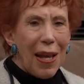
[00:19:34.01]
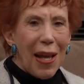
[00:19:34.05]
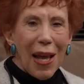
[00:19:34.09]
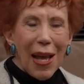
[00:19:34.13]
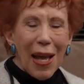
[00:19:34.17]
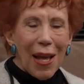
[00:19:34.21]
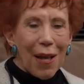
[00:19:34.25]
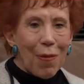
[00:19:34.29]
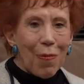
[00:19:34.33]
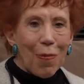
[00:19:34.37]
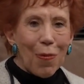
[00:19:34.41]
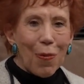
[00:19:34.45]

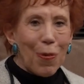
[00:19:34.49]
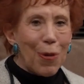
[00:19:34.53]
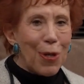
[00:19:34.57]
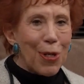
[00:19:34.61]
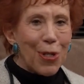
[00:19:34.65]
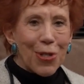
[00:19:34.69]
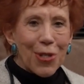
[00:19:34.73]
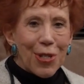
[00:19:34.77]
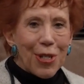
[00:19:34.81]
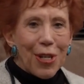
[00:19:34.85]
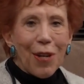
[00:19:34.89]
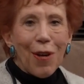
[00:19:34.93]
and we're
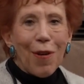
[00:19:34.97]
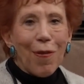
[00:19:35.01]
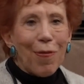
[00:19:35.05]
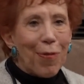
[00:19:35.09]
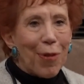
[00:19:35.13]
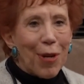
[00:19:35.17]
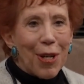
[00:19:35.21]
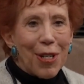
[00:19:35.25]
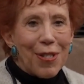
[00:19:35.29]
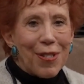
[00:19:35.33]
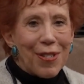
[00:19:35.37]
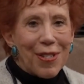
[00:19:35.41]
still
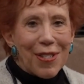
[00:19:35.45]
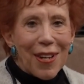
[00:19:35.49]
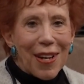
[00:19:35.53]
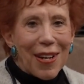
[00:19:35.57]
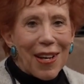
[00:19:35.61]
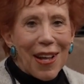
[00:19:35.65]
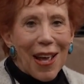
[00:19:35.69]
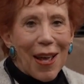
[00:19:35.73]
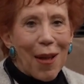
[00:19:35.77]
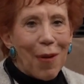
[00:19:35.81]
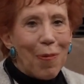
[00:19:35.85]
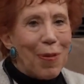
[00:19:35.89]
friends today.